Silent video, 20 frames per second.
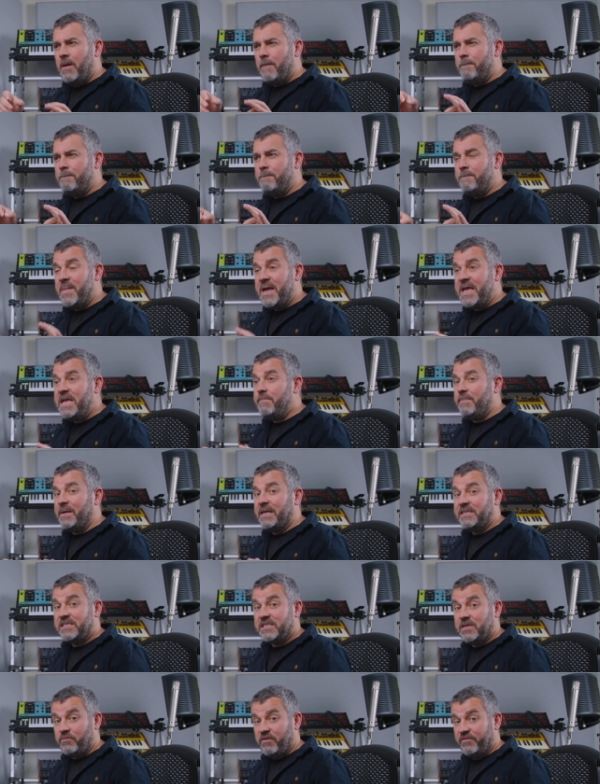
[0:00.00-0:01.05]
maybe
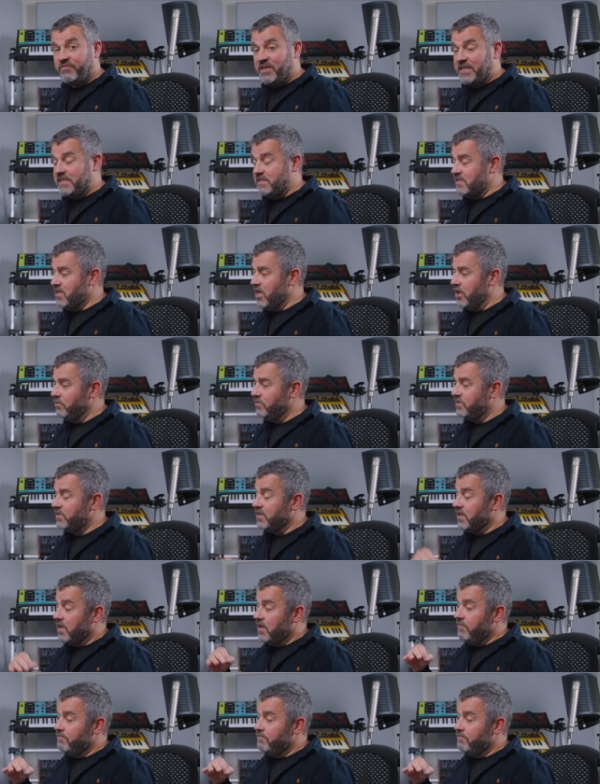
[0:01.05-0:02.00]
some of these notes